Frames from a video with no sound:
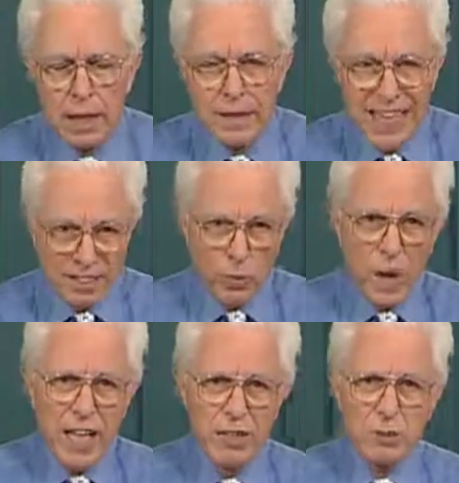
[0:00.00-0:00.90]
That's
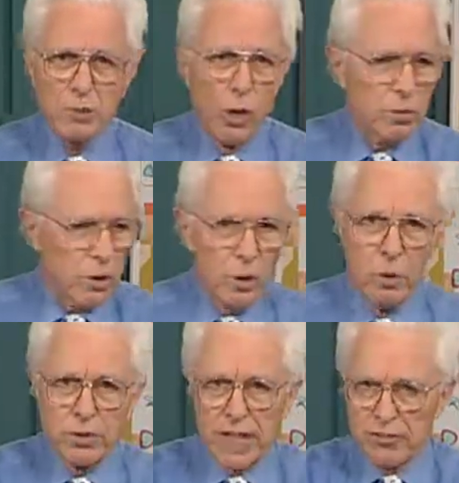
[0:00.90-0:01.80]
why you don't
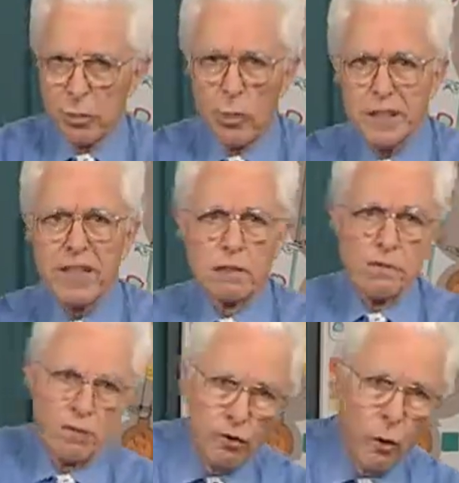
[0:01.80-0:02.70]
hold on to one end
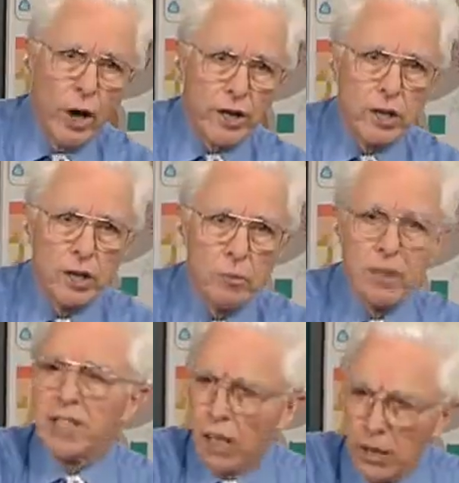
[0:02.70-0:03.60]
of a fork
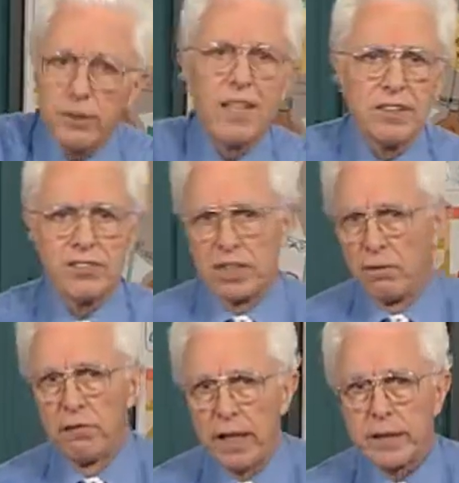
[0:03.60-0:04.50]
when the other end is in a
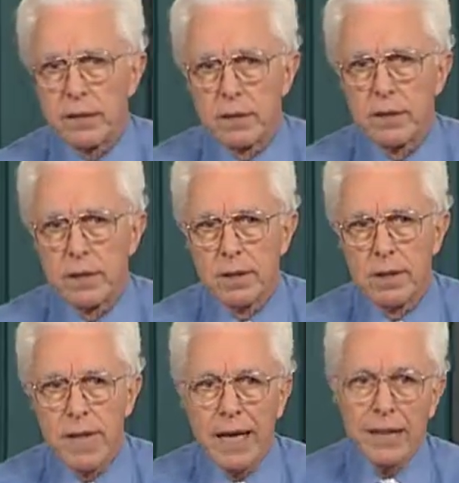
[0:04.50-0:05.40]
fire,
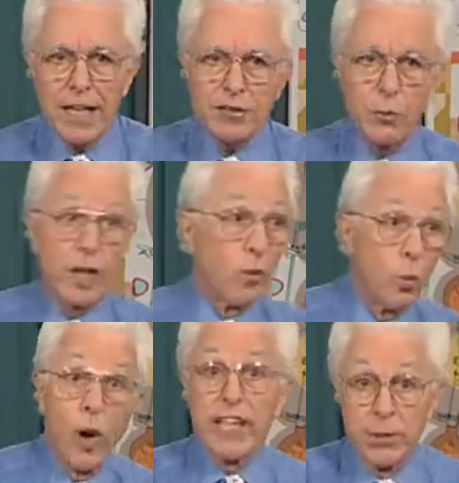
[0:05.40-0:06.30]
and that's why the
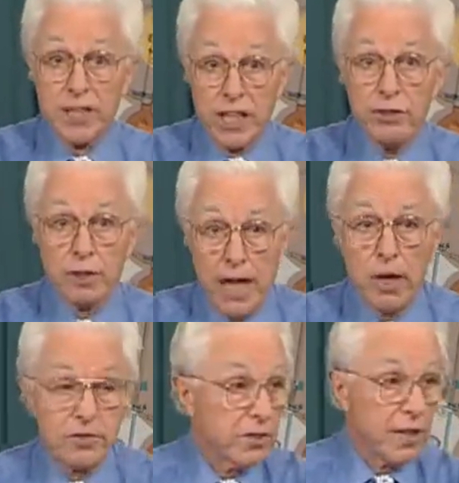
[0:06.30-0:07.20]
wiring in your
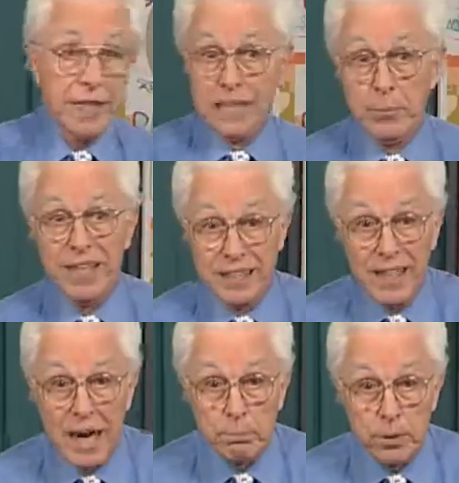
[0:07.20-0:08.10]
house is likely made of
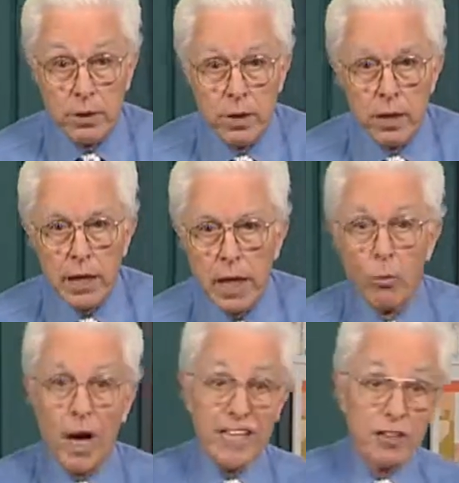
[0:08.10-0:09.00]
copper
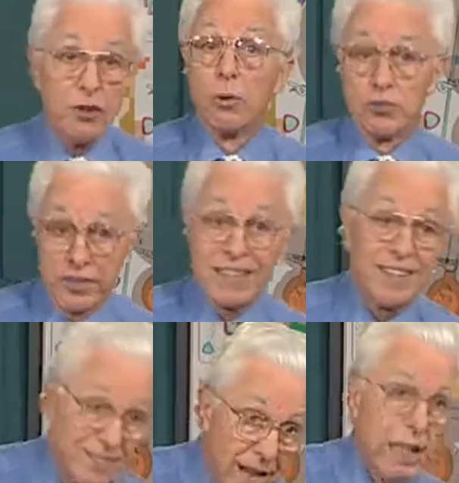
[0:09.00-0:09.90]
and why you don't stick
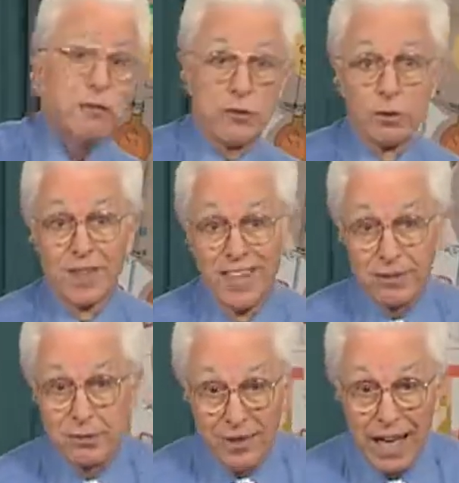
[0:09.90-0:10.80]
a knife into an
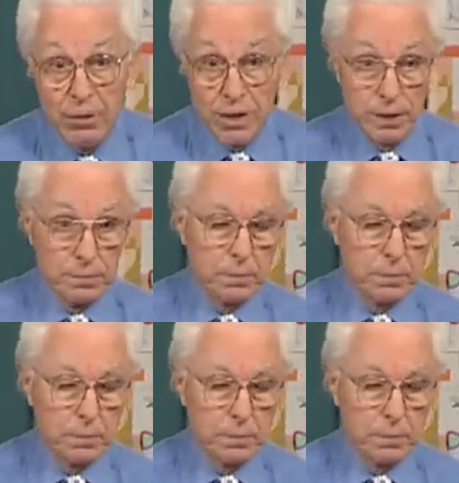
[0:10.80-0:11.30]
electrical outlet.